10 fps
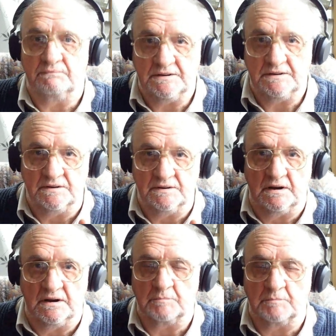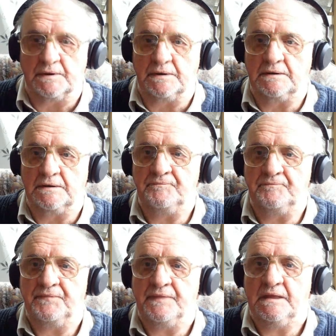hitting the like button
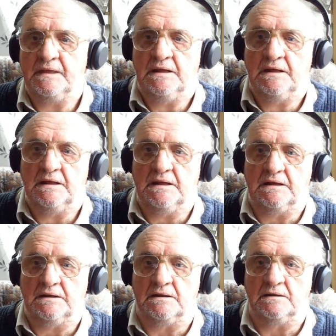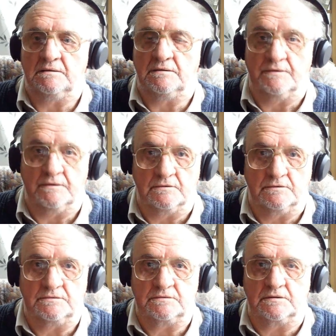
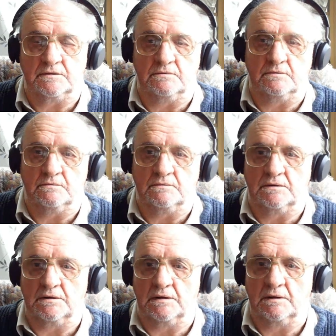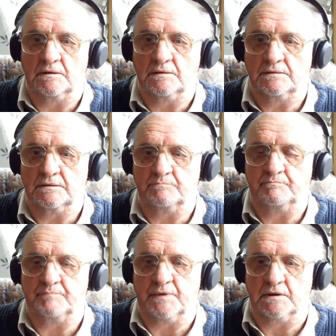to
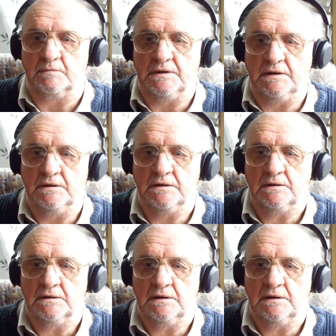buy me